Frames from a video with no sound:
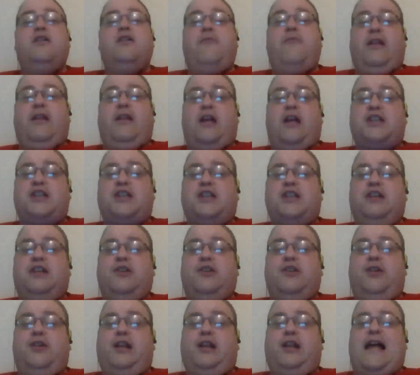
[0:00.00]
They lost to
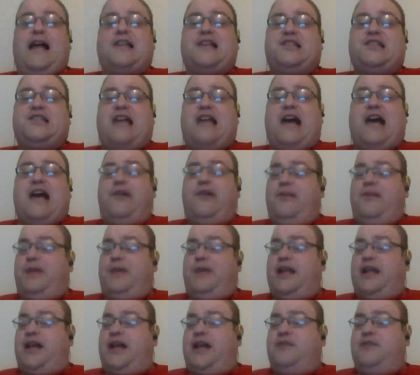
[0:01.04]
Illinois last Saturday when
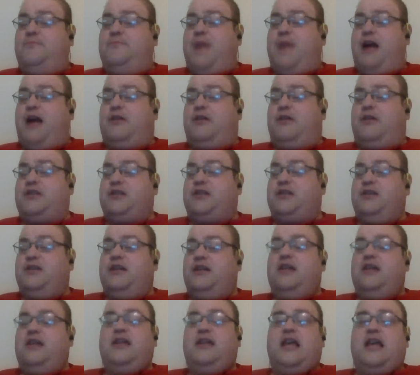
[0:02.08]
they got embarrassed.
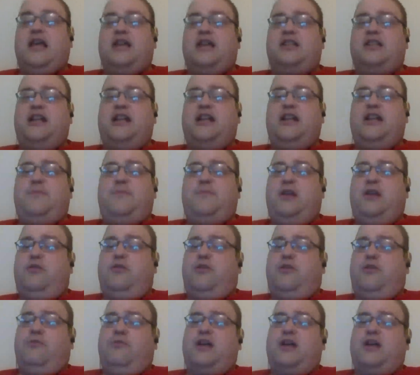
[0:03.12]
Yes, they did beat
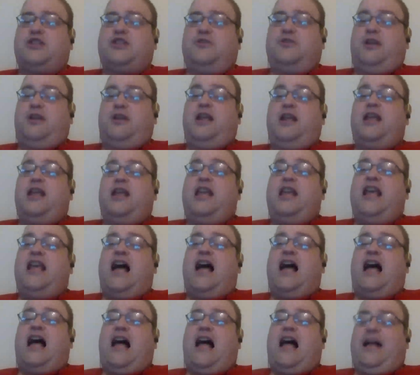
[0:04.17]
Northwestern.
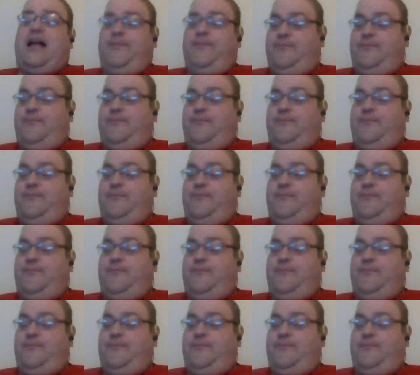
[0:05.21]
Hee-haw.